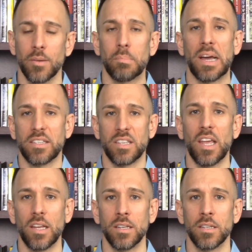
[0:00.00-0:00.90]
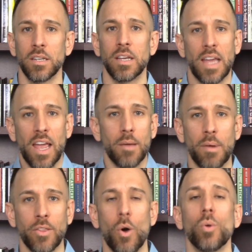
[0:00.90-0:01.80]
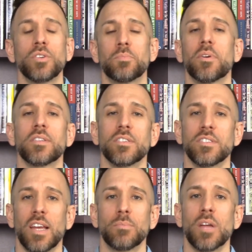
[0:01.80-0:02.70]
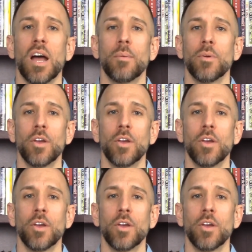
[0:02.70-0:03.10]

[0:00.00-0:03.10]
by Satan and by the Holy Spirit at the same time.